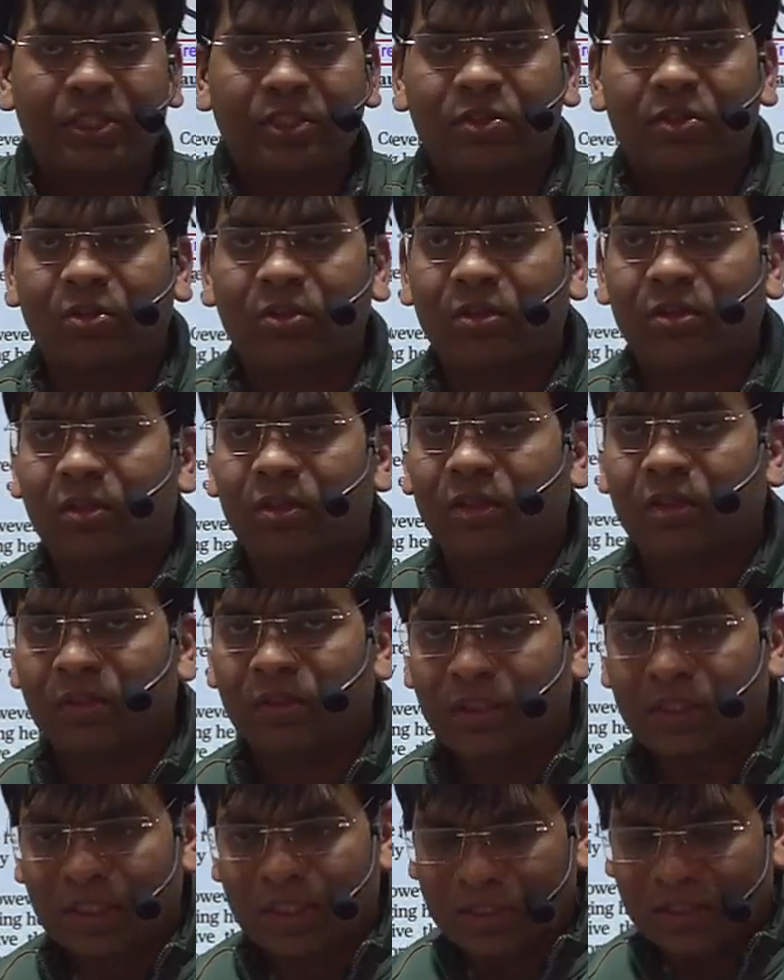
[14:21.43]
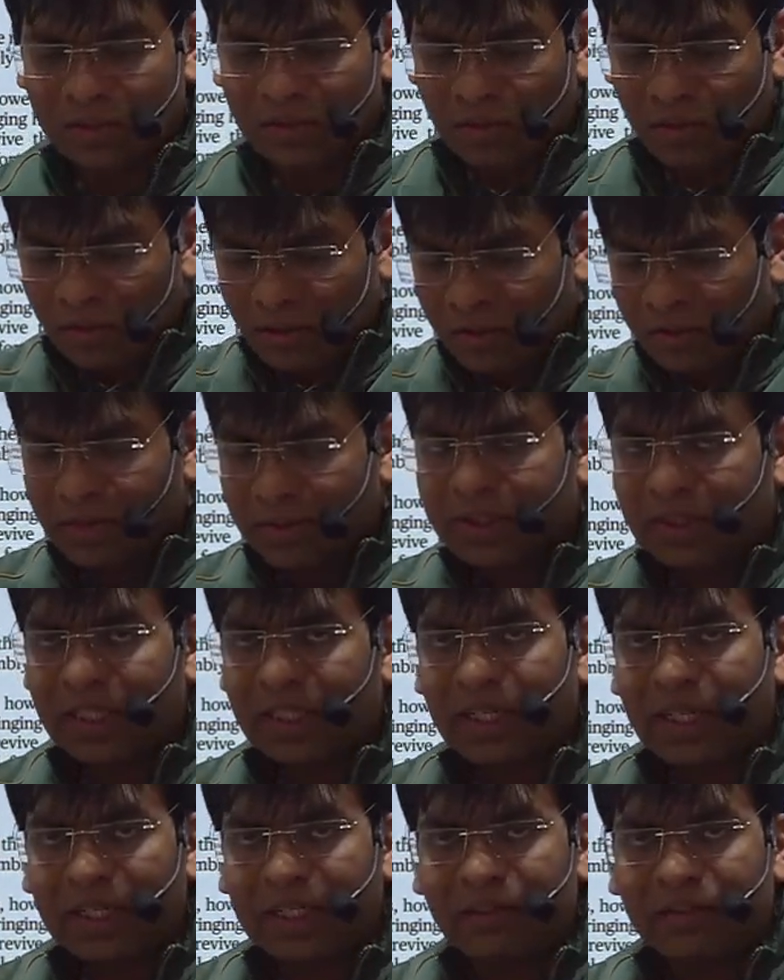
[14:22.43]
So there is always a
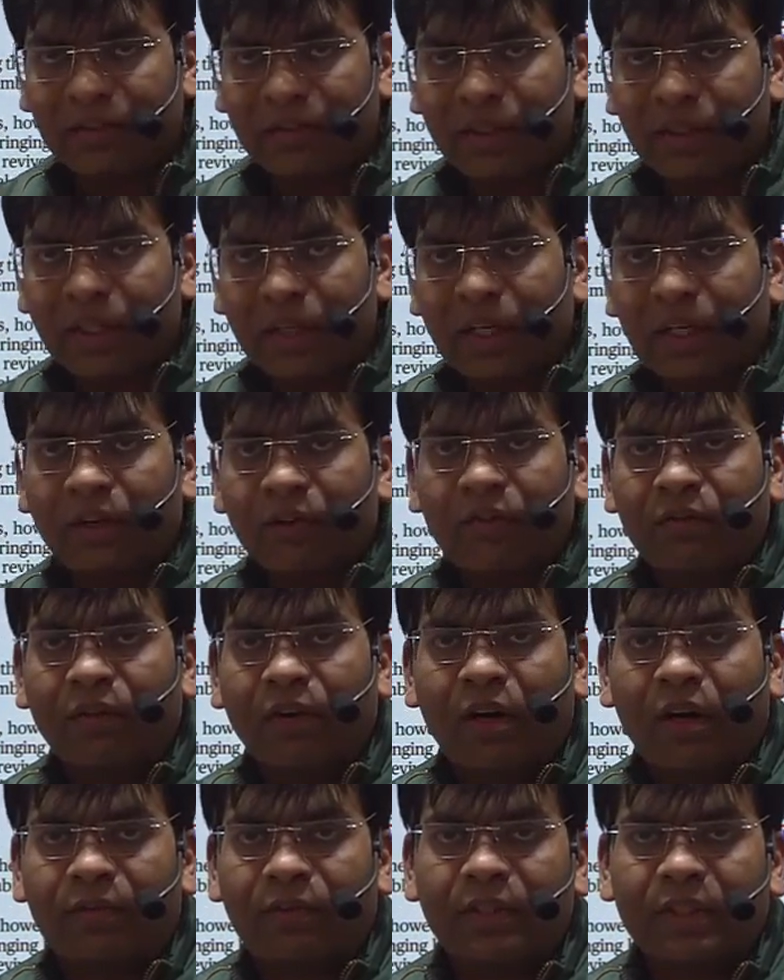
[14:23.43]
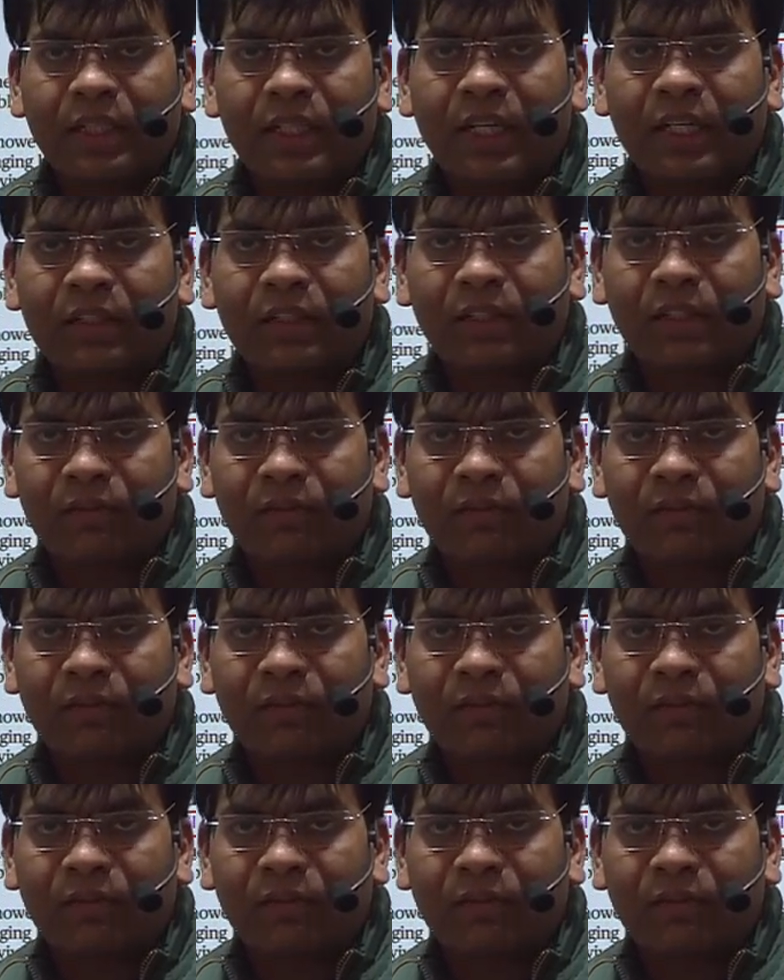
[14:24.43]
line after that.